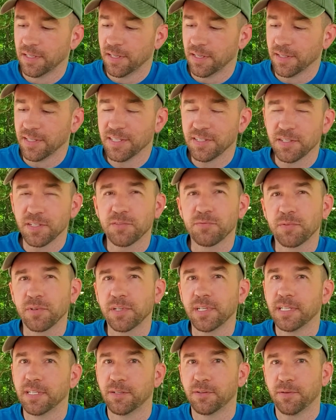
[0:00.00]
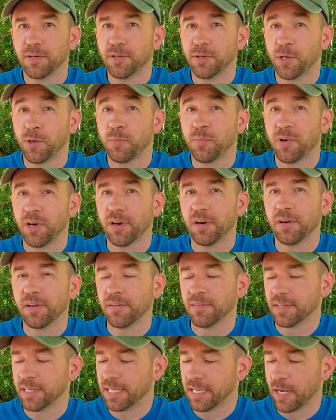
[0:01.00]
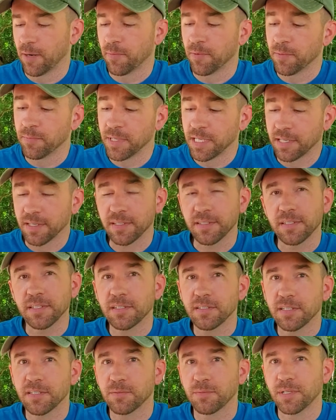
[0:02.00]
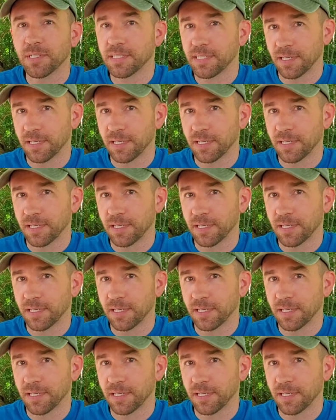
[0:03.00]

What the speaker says: And this is really the critical part of the camera because this is what